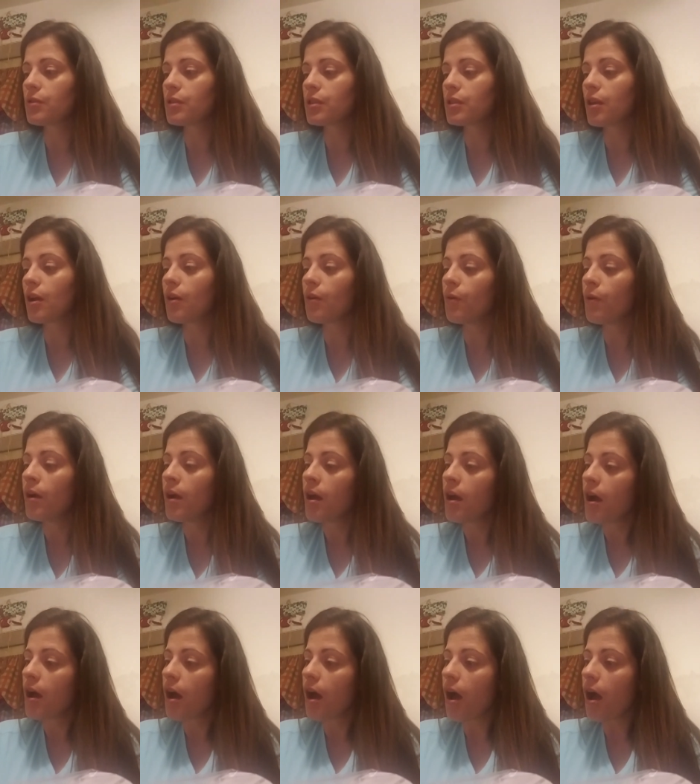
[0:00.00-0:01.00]
So
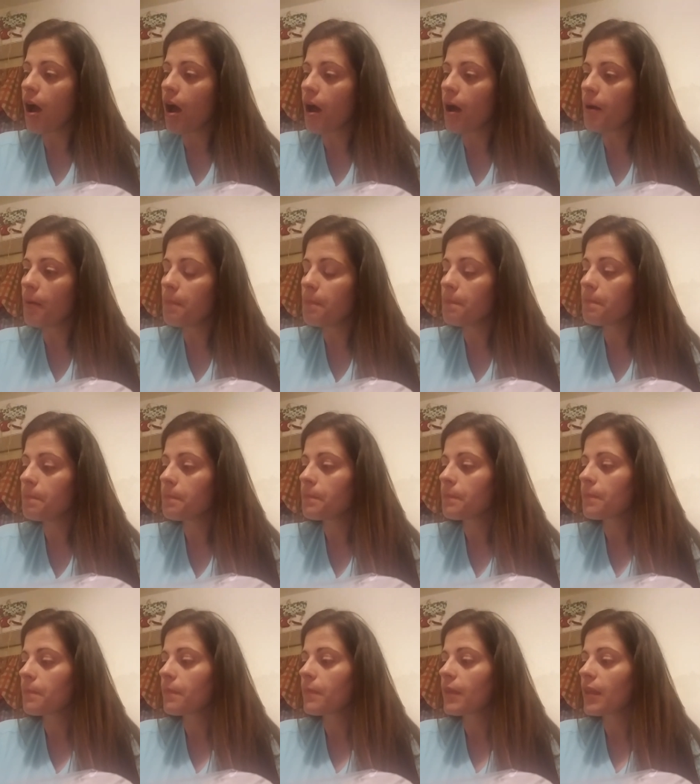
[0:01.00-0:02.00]

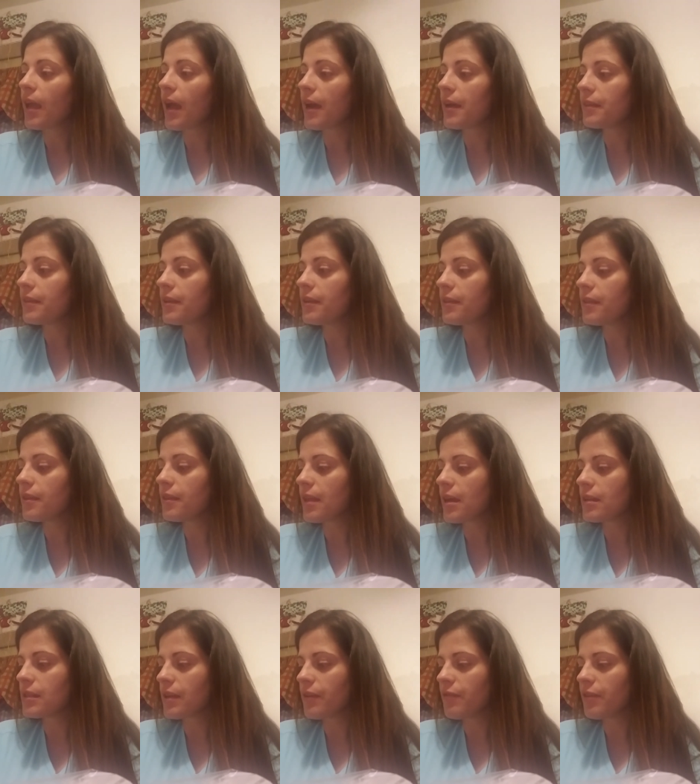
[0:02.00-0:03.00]
I think
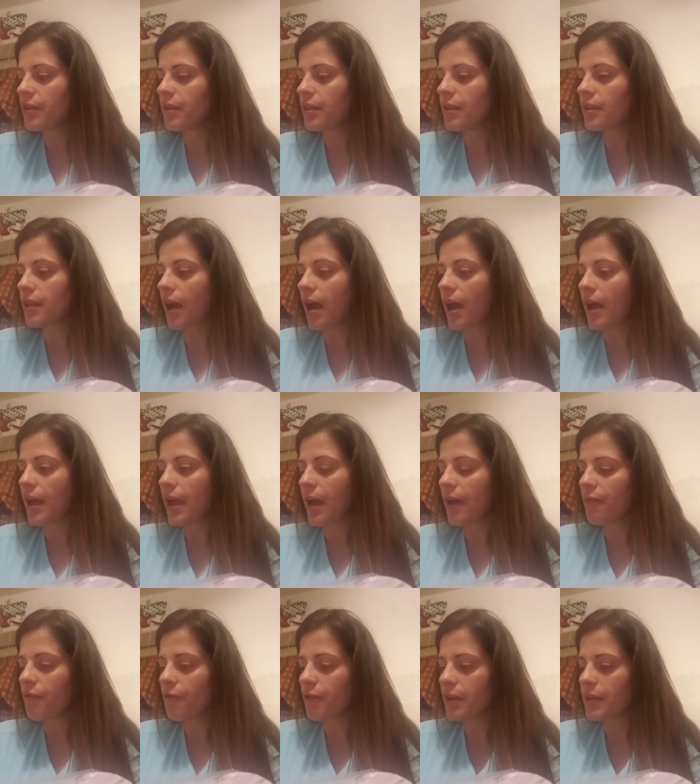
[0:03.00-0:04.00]
that's everything that I
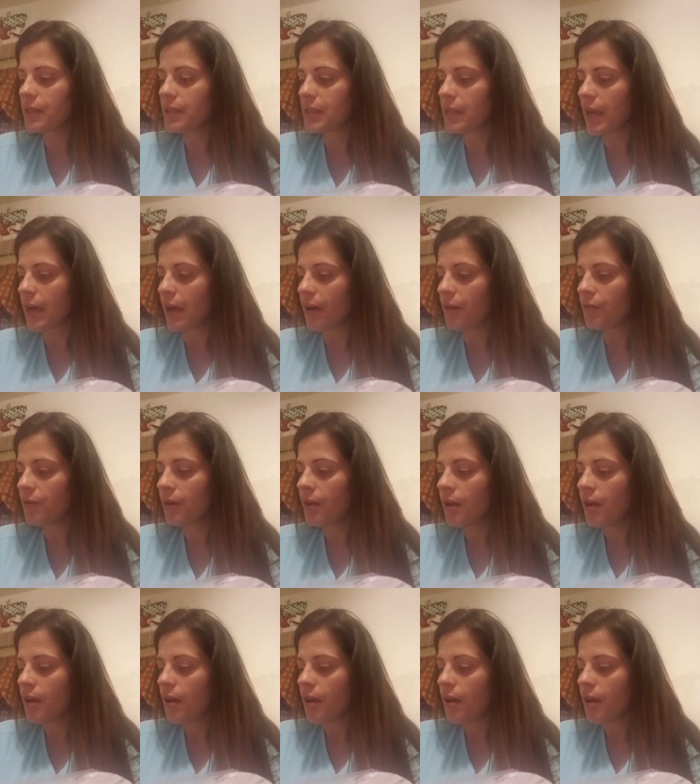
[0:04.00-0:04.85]
have written down.